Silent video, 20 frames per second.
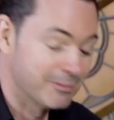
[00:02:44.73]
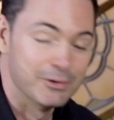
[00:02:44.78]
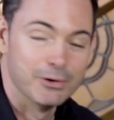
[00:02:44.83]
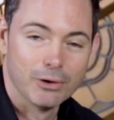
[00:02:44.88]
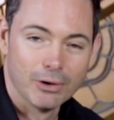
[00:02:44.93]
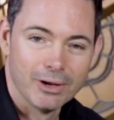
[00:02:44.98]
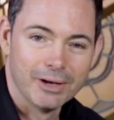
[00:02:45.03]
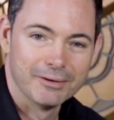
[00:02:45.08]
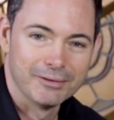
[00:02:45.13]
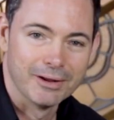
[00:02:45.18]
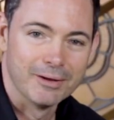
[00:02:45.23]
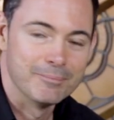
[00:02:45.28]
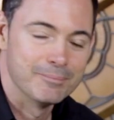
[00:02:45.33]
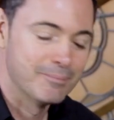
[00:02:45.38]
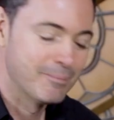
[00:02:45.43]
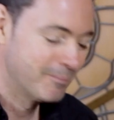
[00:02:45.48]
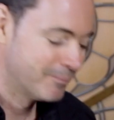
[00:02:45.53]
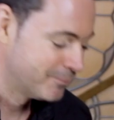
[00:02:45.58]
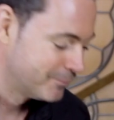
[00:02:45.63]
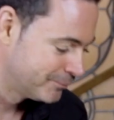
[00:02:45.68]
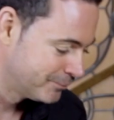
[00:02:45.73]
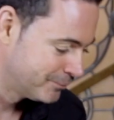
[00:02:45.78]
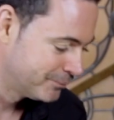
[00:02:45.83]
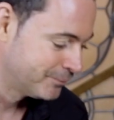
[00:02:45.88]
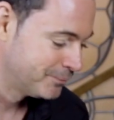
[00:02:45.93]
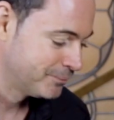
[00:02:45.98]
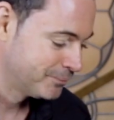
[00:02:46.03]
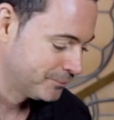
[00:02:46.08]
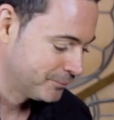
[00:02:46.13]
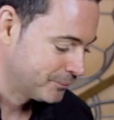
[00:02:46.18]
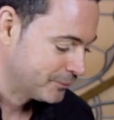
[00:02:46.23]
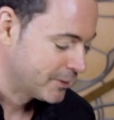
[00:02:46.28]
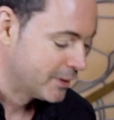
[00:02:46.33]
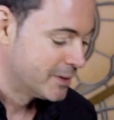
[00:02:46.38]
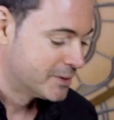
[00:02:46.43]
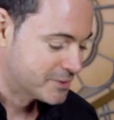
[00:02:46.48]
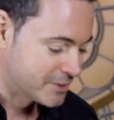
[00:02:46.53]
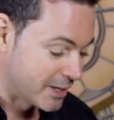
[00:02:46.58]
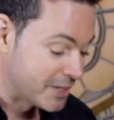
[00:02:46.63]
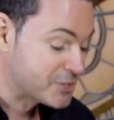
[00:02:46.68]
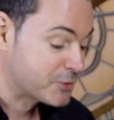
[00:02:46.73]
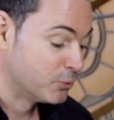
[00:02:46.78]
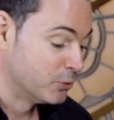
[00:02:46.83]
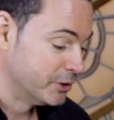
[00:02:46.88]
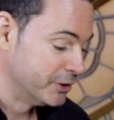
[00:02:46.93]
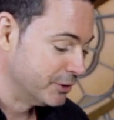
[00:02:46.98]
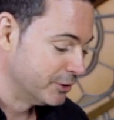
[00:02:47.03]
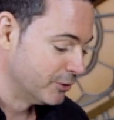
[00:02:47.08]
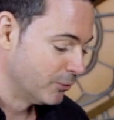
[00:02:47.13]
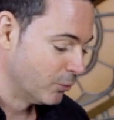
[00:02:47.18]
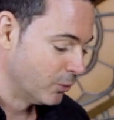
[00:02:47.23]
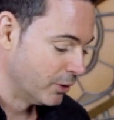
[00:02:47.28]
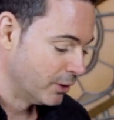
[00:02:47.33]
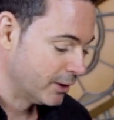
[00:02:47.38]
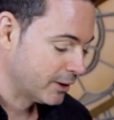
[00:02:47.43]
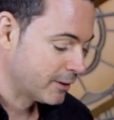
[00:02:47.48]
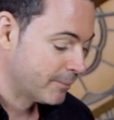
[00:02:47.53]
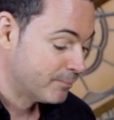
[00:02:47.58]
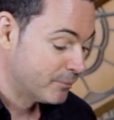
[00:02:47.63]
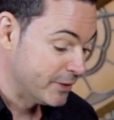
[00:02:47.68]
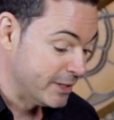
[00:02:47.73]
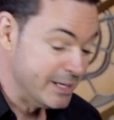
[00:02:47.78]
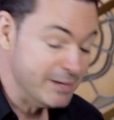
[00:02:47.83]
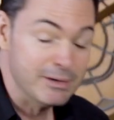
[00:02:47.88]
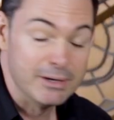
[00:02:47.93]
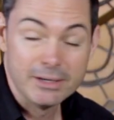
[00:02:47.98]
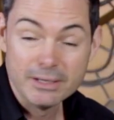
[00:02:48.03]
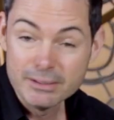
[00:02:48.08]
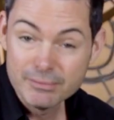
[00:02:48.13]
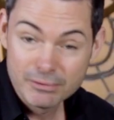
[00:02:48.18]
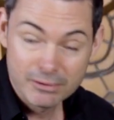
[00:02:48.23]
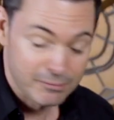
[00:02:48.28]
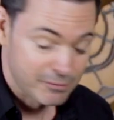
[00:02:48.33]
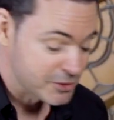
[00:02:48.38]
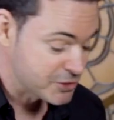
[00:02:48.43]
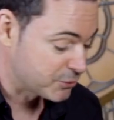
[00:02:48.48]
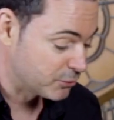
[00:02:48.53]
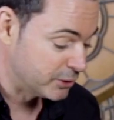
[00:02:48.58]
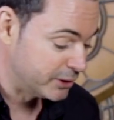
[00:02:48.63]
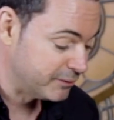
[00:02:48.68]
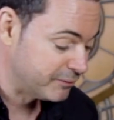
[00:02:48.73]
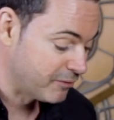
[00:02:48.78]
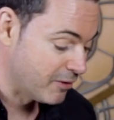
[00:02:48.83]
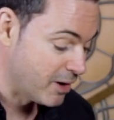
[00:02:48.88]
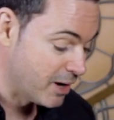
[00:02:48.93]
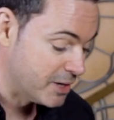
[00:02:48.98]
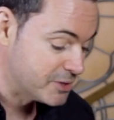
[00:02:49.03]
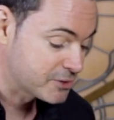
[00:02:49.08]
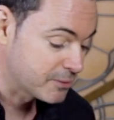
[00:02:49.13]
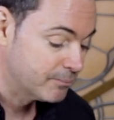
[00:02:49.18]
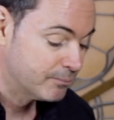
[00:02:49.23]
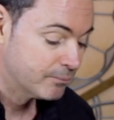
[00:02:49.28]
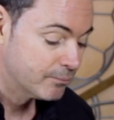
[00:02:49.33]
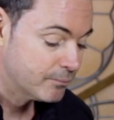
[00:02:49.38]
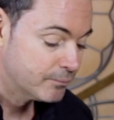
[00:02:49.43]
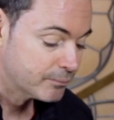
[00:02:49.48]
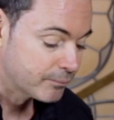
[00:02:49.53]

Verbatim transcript: You know, like that. So that's really gonna work. even if it's really fast,